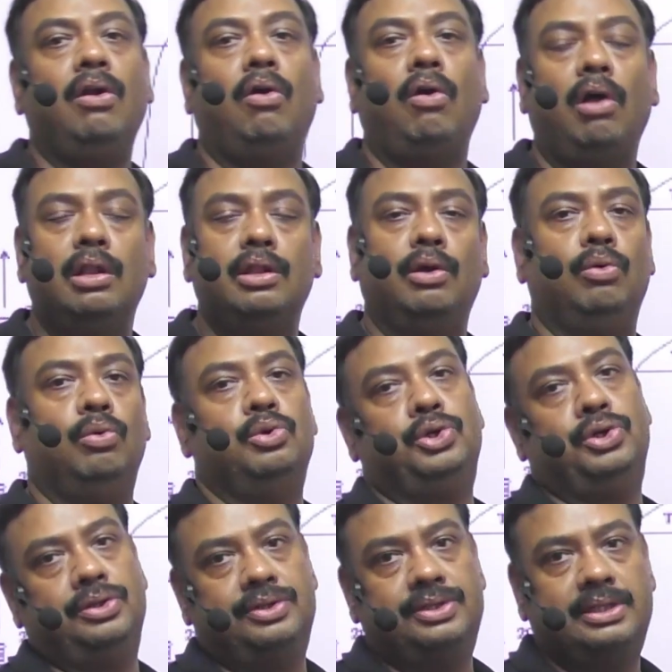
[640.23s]
the
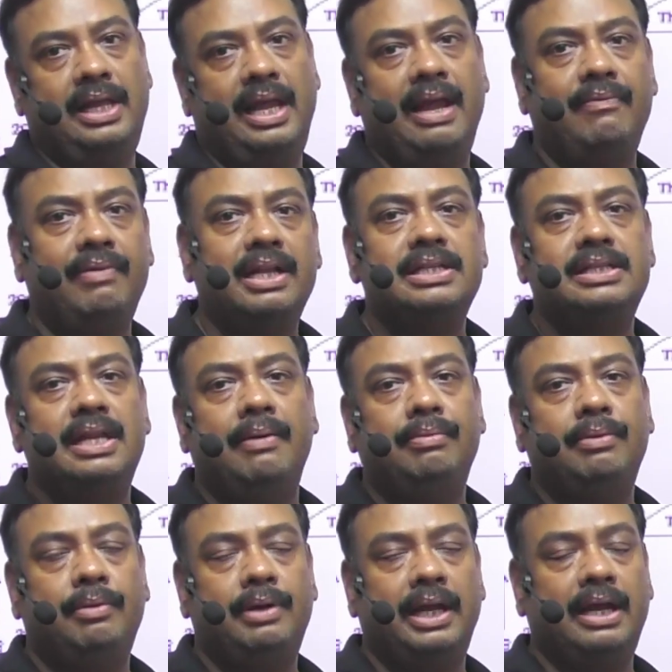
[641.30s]
oceans, average depth
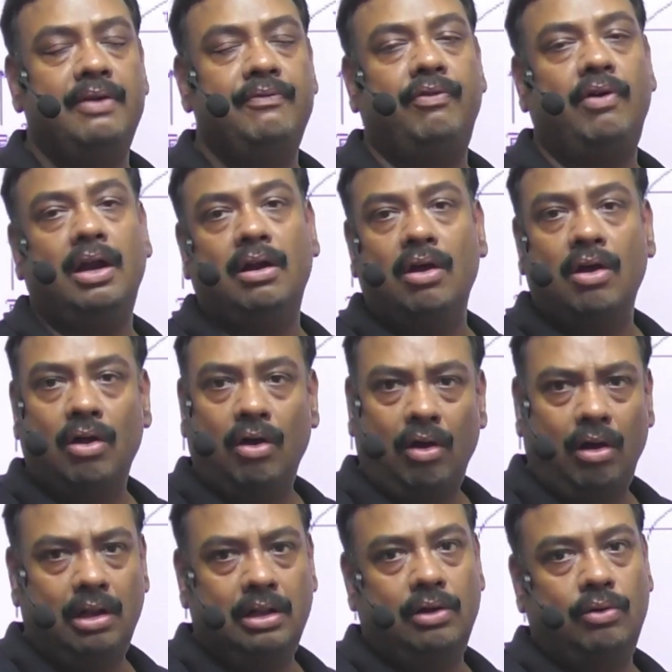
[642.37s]
taken for all
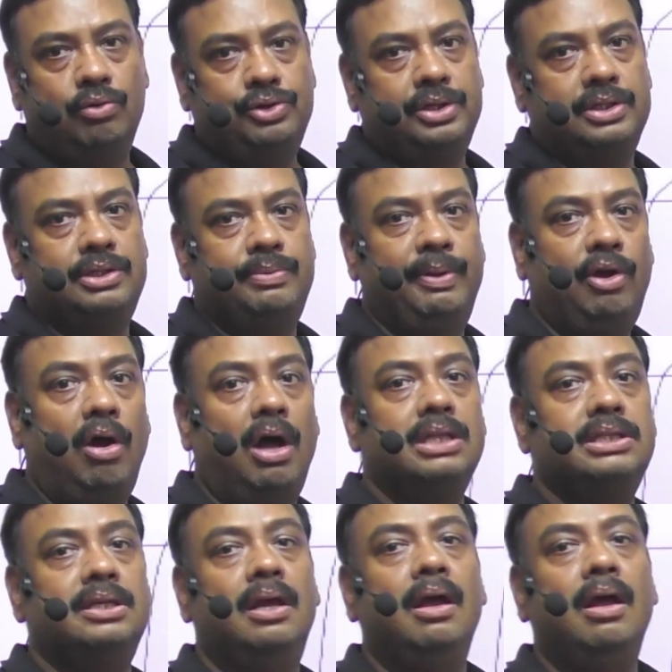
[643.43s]
the oceans, because
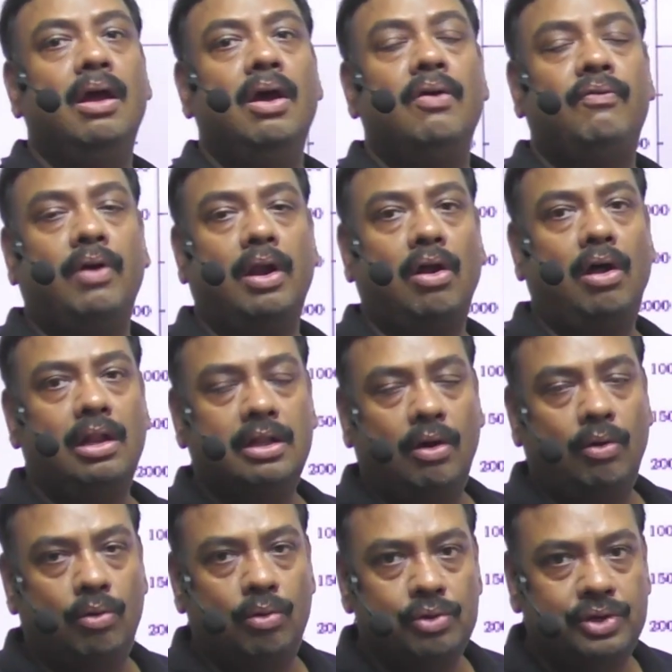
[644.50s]
for all the
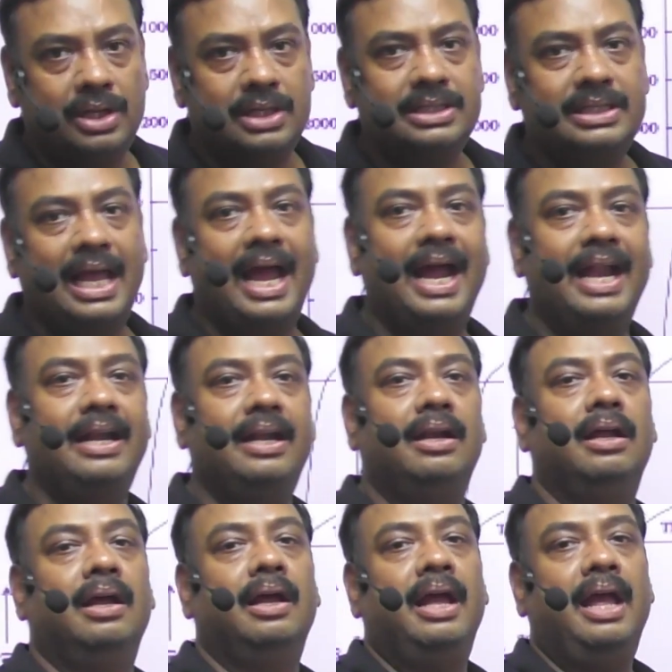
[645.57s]
oceans and
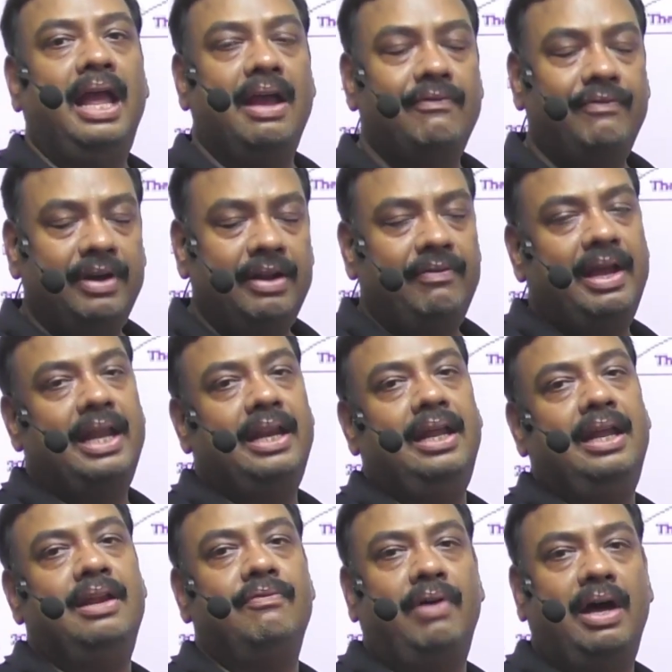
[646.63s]
everywhere
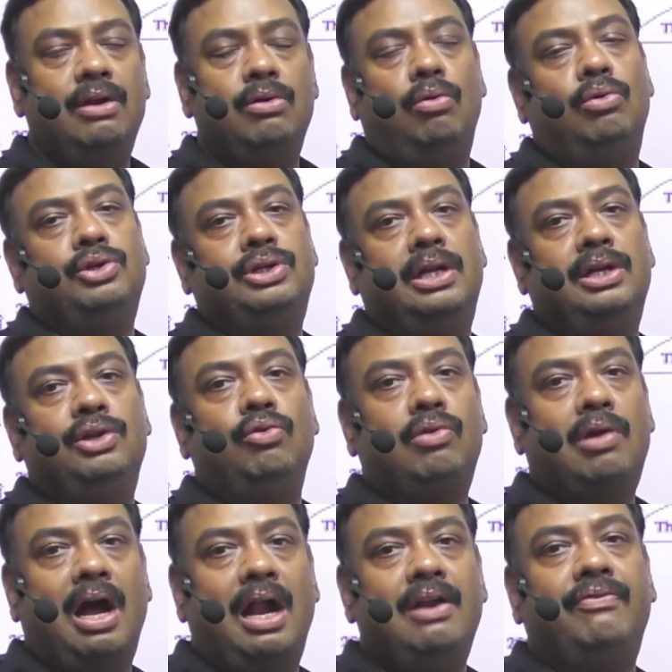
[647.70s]
in one ocean you
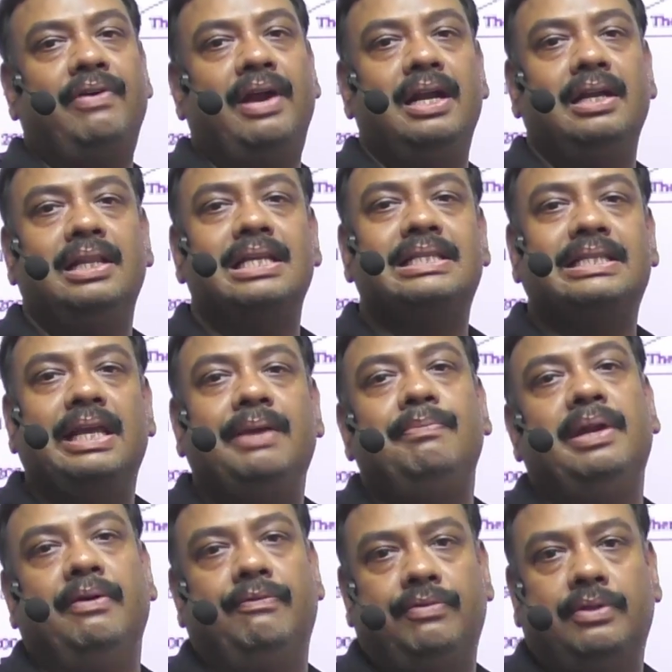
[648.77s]
can't find the same
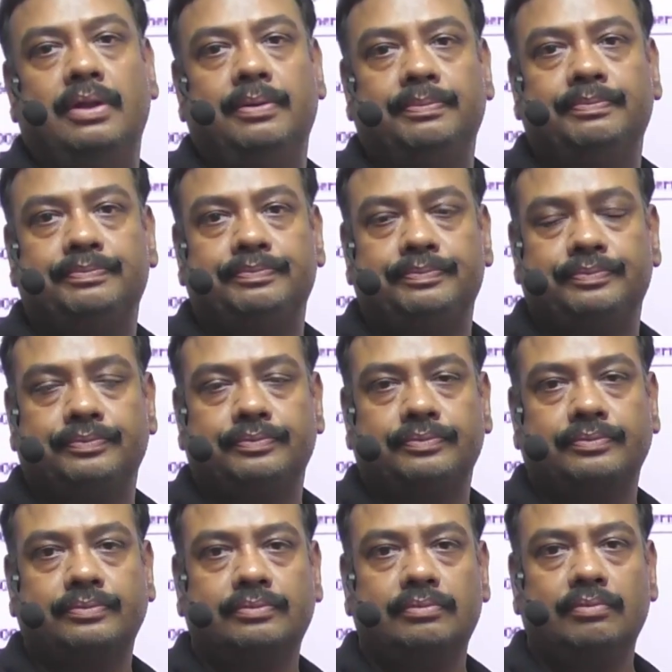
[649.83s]
depth.
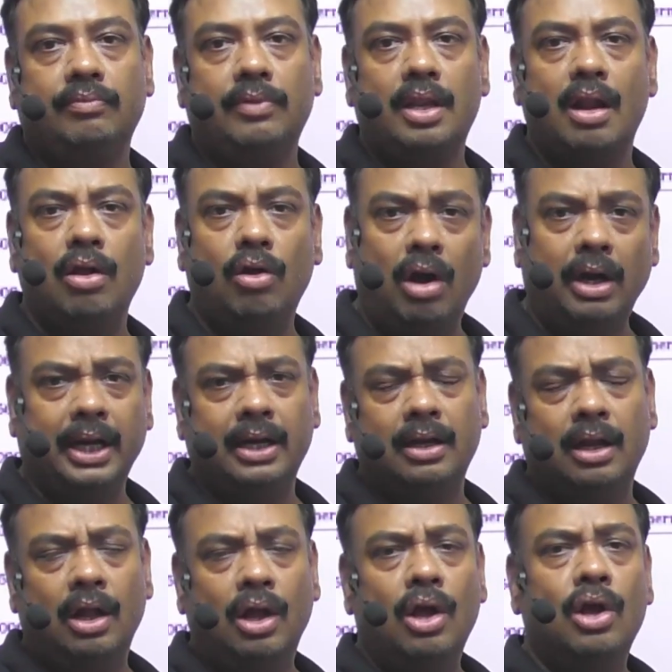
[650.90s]
Got it?
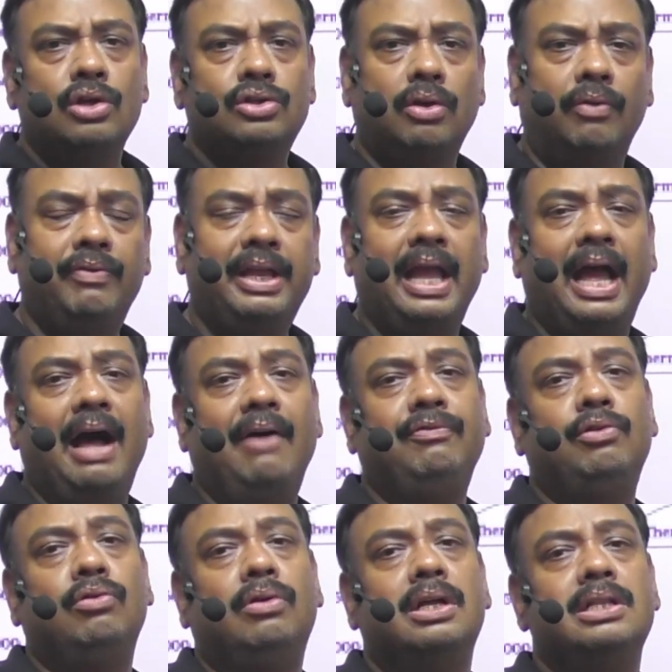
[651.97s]
So we have to
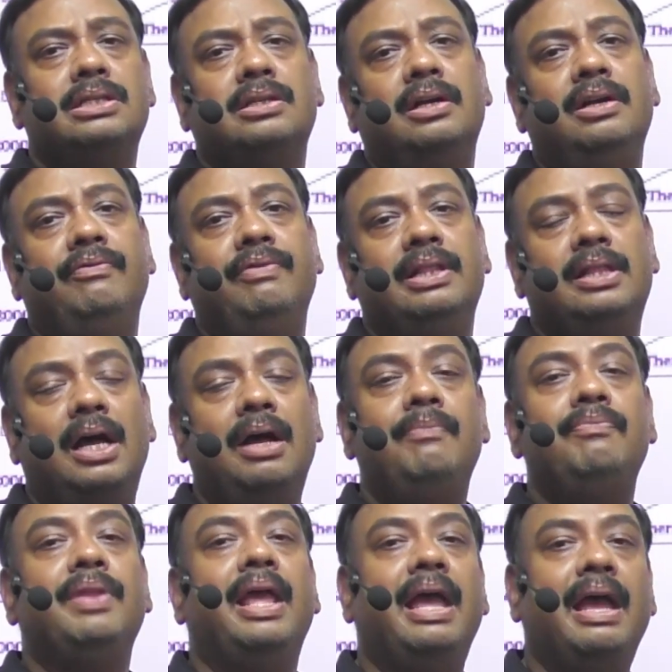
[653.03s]
concern with the
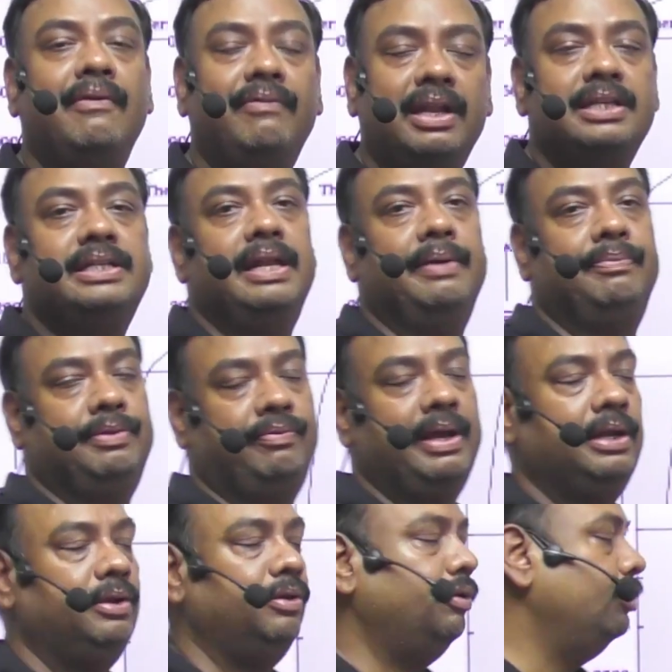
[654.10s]
average depth
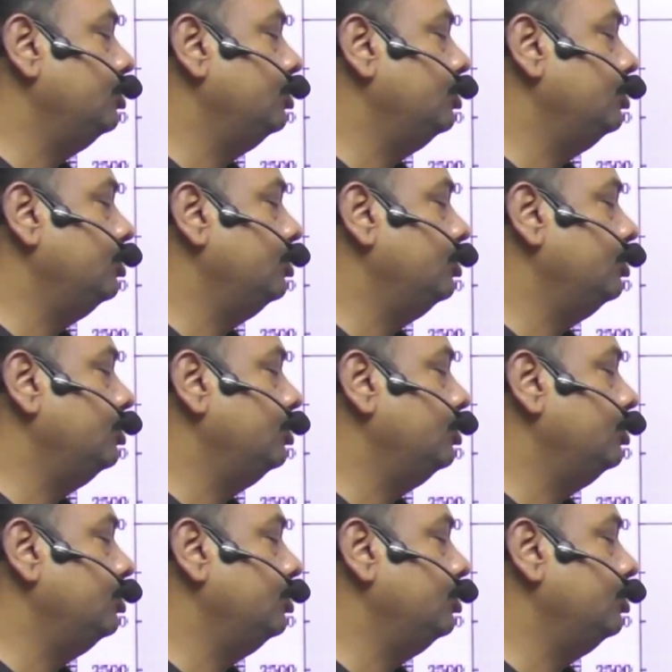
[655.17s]
value. So